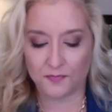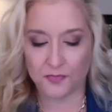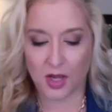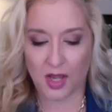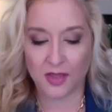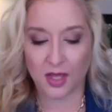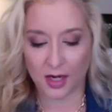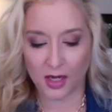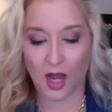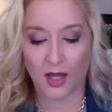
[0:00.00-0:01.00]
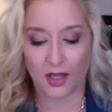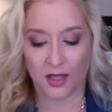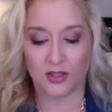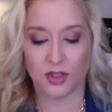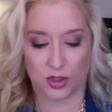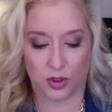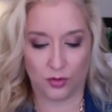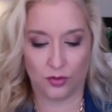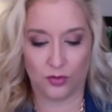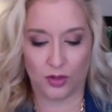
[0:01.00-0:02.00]
um, and then I got
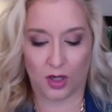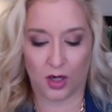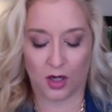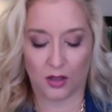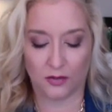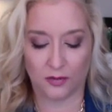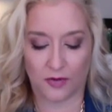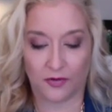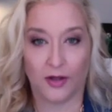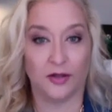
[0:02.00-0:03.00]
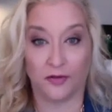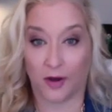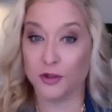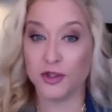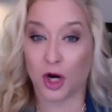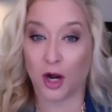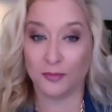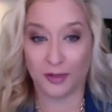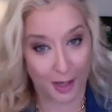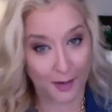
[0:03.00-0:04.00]
into, uh, I finally found a
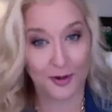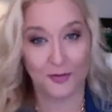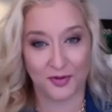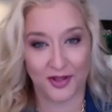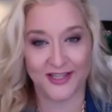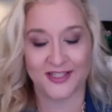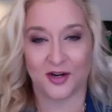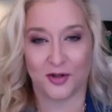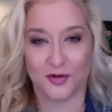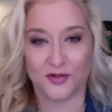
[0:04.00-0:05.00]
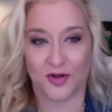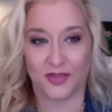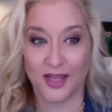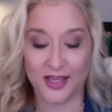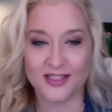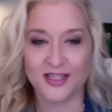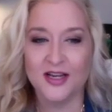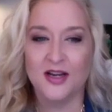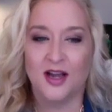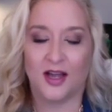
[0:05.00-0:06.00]
job and got my own place and all those fun things
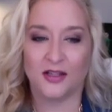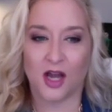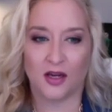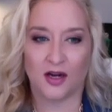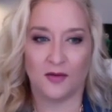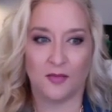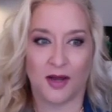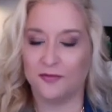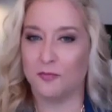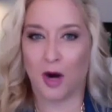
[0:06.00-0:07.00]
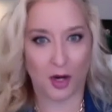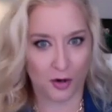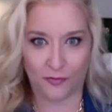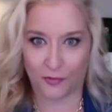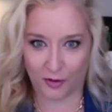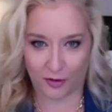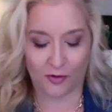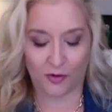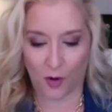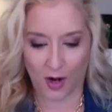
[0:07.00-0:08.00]
and got, and my motto
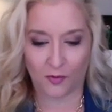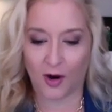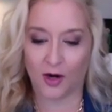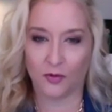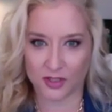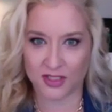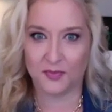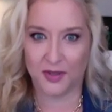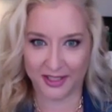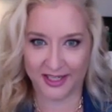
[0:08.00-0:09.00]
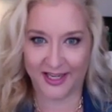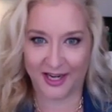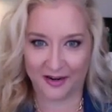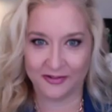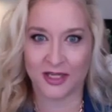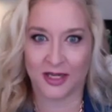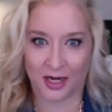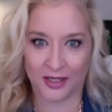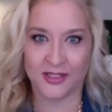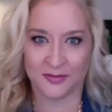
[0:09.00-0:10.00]
for quite a while was stability. I was like,
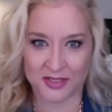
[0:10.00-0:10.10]
I need mm.